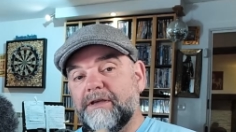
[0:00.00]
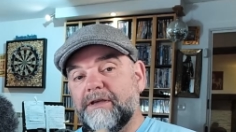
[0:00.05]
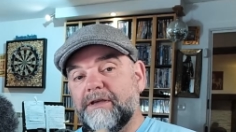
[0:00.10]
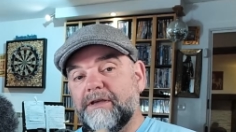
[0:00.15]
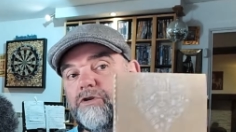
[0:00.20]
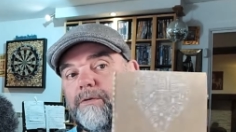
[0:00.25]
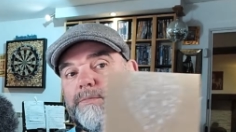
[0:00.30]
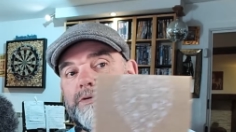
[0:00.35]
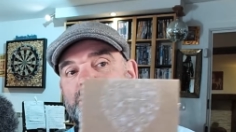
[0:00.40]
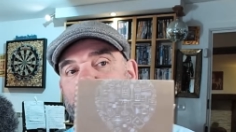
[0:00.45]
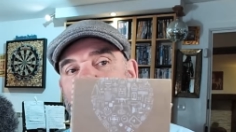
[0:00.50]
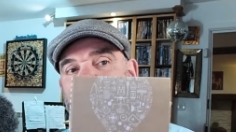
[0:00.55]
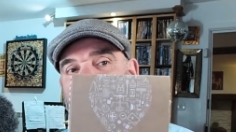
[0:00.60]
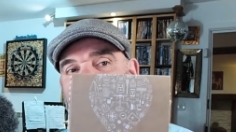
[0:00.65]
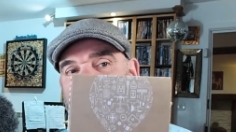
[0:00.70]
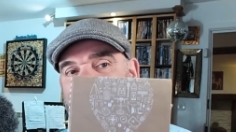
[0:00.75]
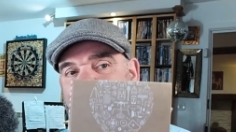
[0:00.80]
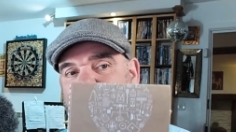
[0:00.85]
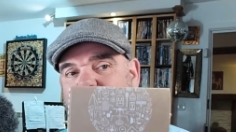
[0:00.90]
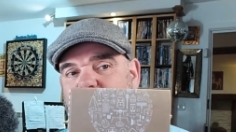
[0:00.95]
So I bought
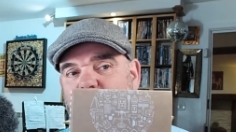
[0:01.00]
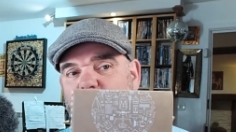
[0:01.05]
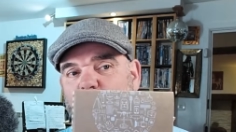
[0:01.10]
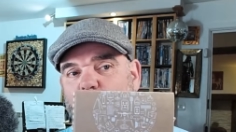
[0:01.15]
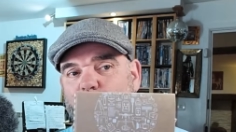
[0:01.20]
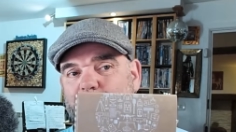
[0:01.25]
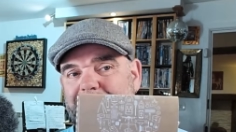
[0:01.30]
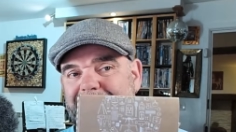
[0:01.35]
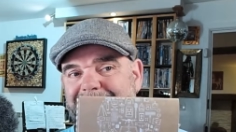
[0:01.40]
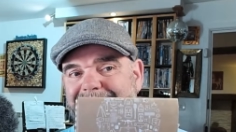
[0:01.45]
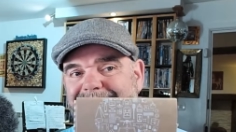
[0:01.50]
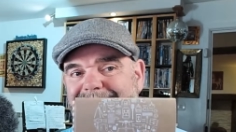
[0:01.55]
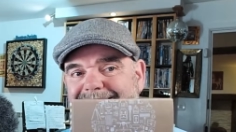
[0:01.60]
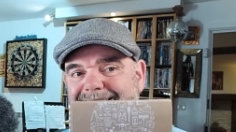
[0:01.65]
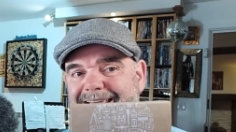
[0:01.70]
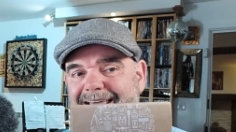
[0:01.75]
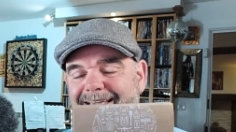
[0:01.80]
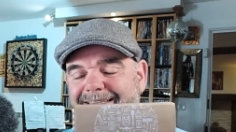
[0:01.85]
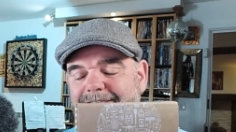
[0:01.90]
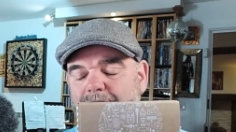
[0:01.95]
a twin
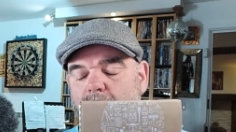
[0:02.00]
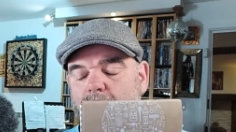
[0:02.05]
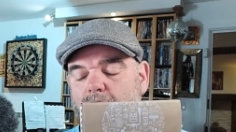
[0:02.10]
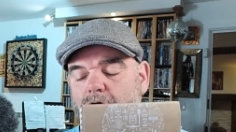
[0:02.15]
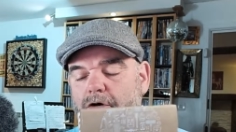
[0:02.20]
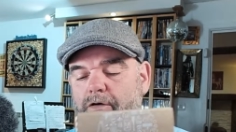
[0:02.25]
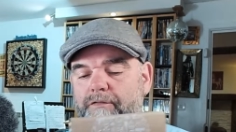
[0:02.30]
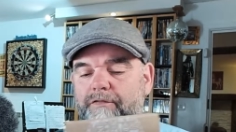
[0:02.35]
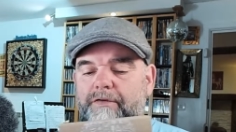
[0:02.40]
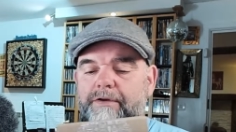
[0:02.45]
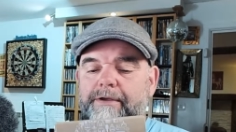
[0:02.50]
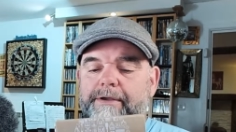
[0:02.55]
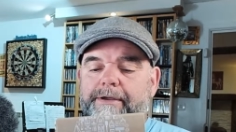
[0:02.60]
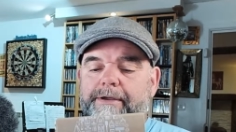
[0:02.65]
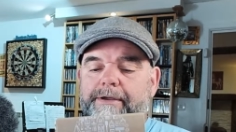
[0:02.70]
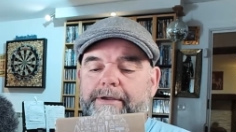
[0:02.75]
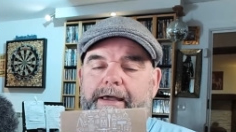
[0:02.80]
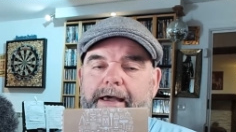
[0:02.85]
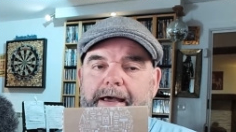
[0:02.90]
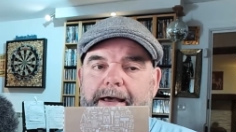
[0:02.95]
set of
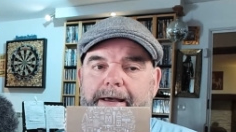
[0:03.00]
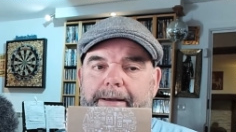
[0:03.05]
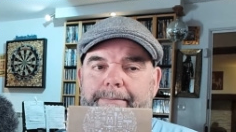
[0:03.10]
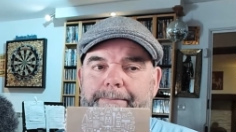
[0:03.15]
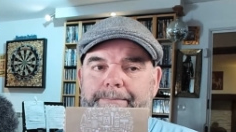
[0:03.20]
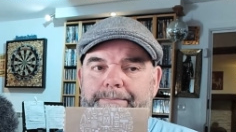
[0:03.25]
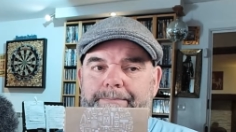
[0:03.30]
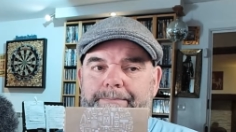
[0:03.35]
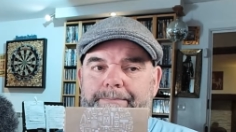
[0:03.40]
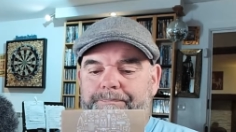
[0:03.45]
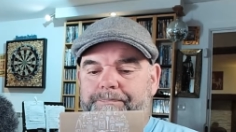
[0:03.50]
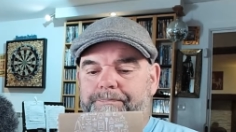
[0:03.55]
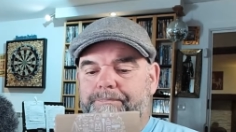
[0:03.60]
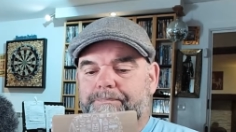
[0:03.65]
some